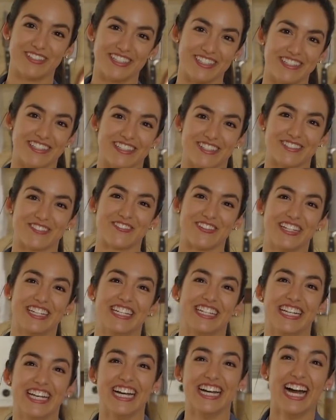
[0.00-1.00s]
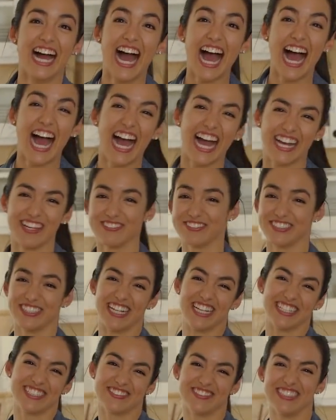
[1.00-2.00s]
in this video, if you
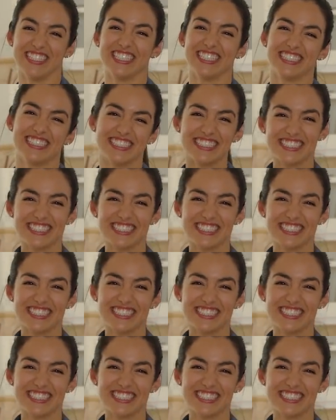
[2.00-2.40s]
like me.